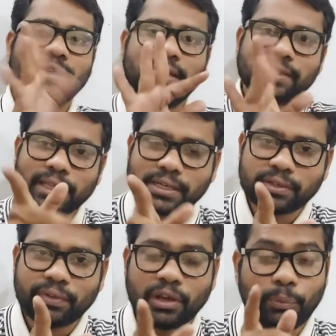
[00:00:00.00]
Series
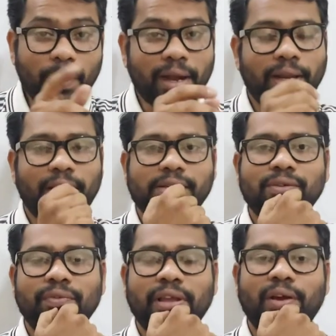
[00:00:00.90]
connection we have, parallel
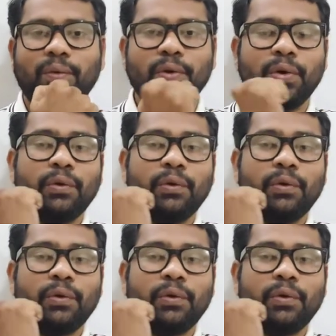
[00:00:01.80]
connection we have.